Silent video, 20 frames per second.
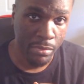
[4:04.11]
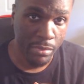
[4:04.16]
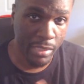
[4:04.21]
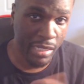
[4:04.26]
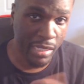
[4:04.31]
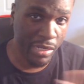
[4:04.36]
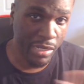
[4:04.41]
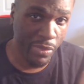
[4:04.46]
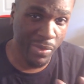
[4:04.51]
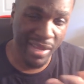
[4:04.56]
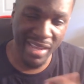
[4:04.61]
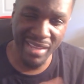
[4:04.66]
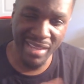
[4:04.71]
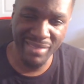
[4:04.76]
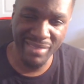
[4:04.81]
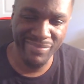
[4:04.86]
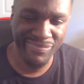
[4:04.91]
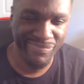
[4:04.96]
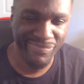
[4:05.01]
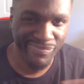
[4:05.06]
Dylan
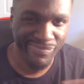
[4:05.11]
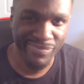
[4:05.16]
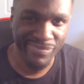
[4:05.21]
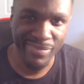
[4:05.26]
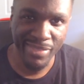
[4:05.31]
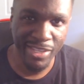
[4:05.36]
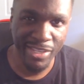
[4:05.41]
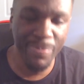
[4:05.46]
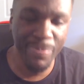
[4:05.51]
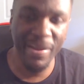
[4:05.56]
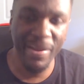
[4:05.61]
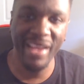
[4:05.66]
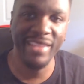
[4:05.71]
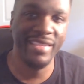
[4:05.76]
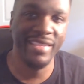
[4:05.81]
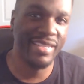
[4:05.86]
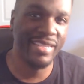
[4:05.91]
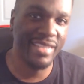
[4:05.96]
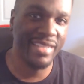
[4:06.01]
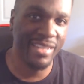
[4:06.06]
White, you probably
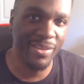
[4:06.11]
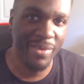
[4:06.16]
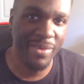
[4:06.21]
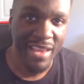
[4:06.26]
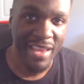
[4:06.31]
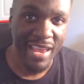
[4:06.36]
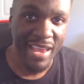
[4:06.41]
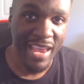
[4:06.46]
think Dylan,